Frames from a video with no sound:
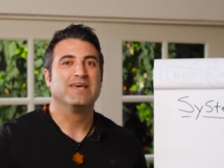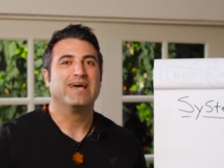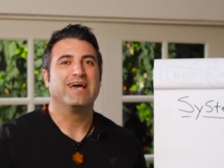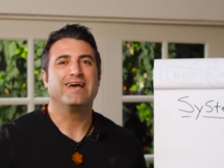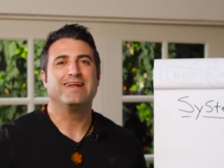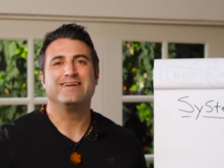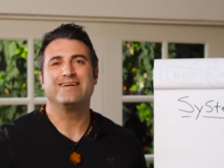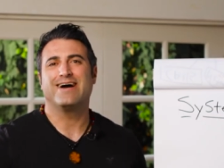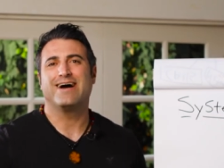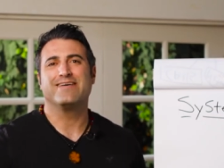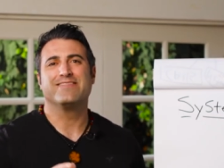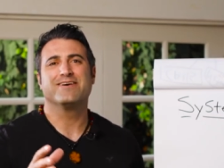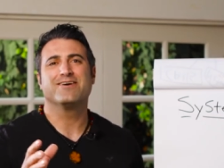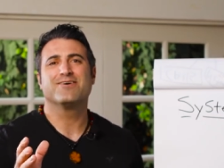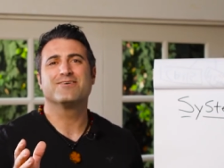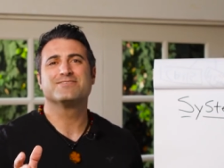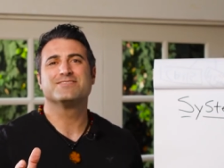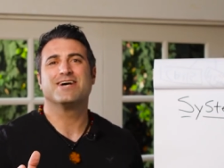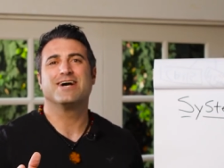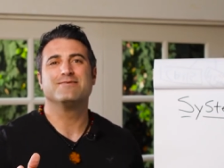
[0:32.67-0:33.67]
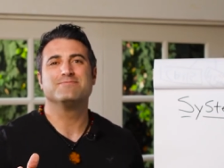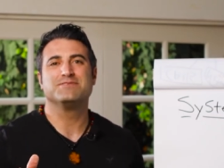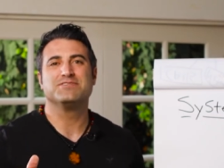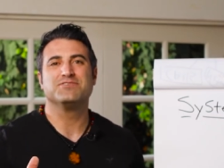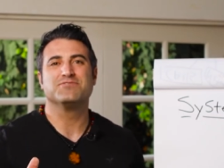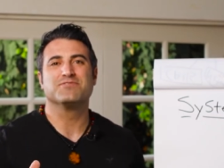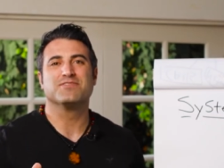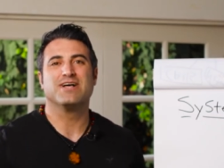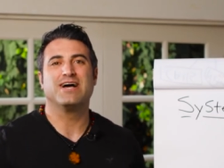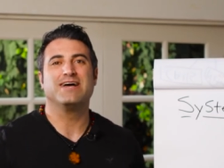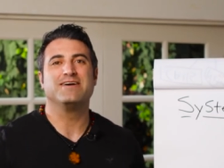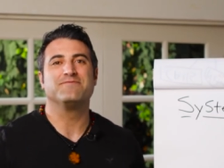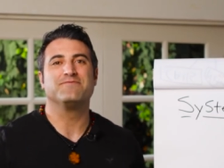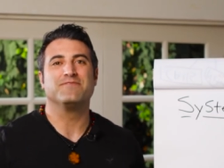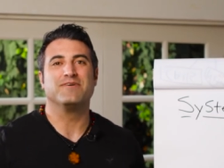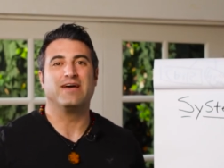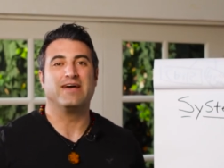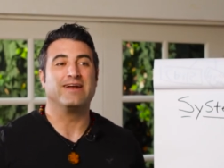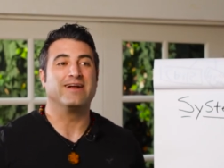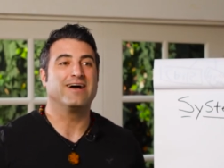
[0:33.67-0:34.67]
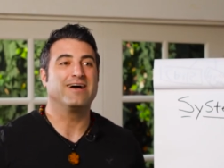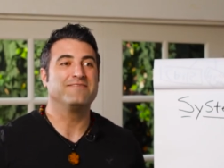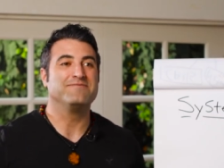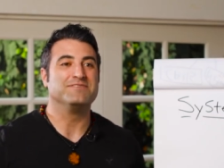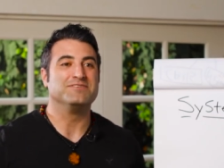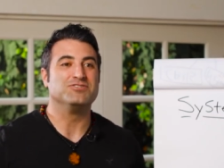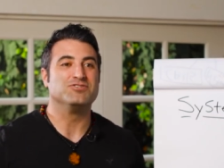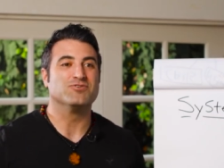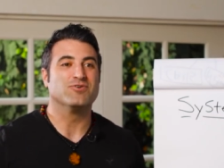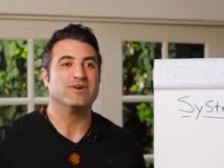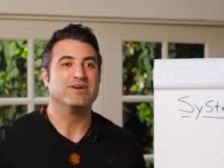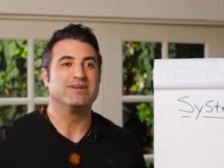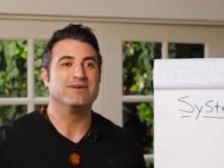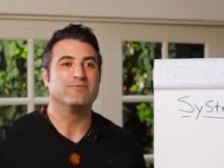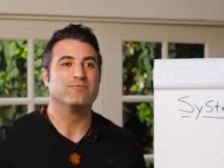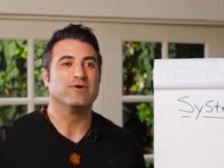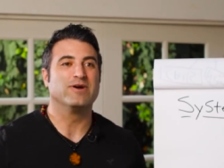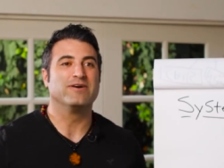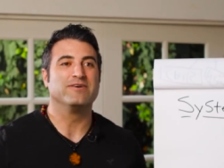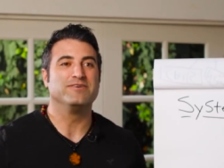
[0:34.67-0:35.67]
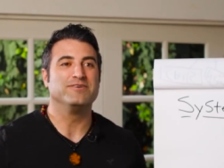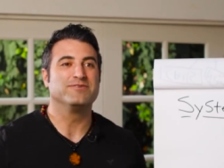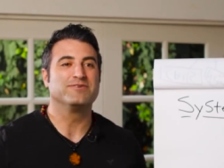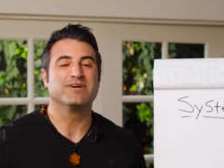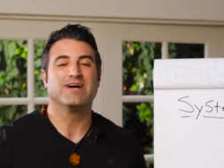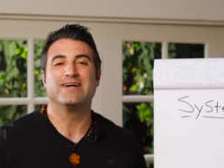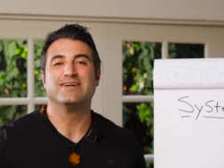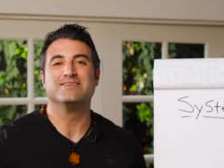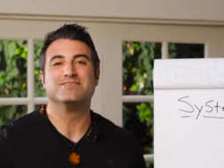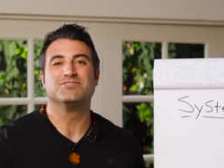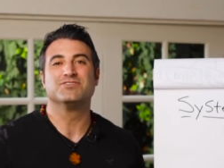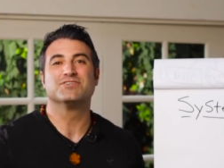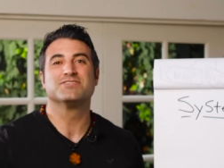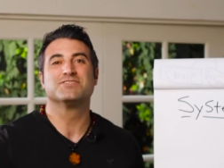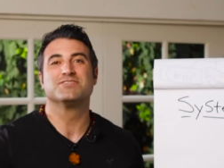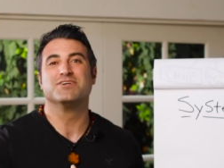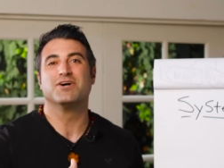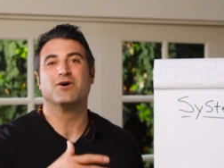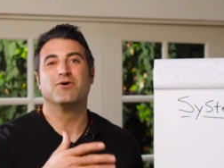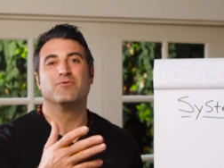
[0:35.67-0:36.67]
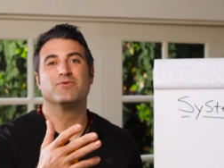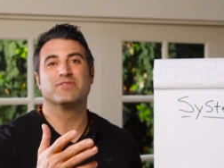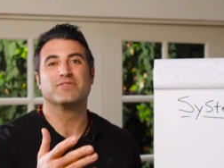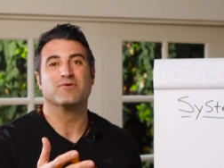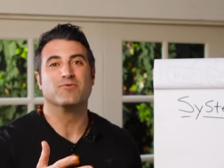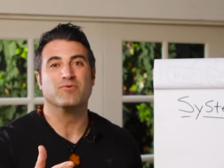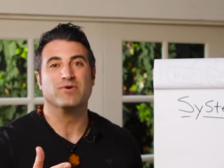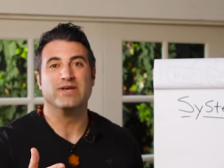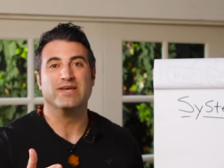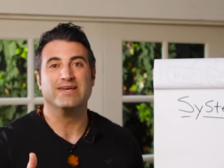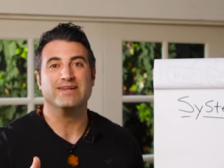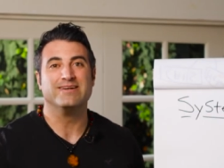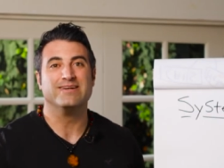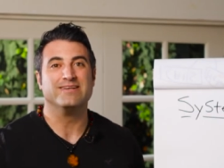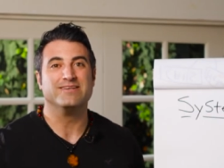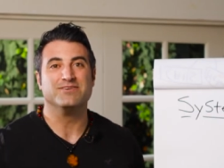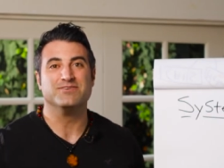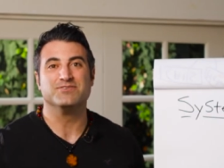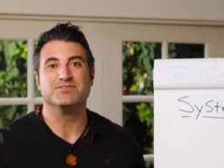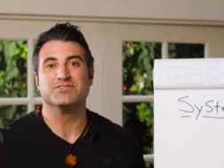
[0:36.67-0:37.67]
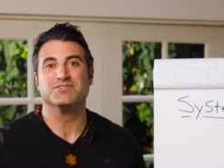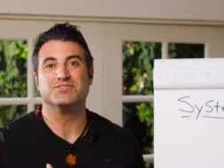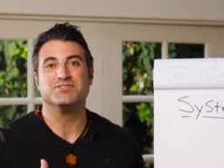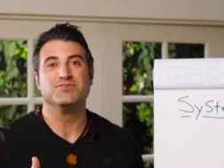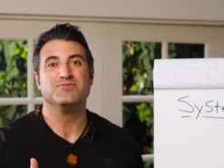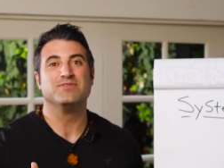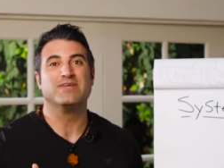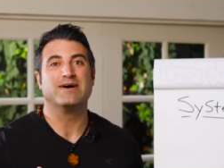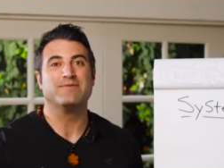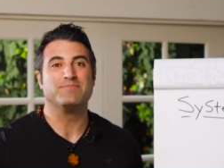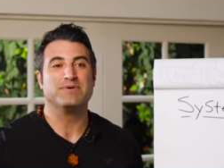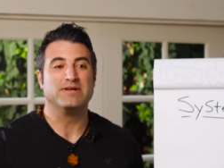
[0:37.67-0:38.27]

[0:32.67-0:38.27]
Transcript: And there are times in your life, and I've enjoyed it, where you kind of just go with the wind and you just do that.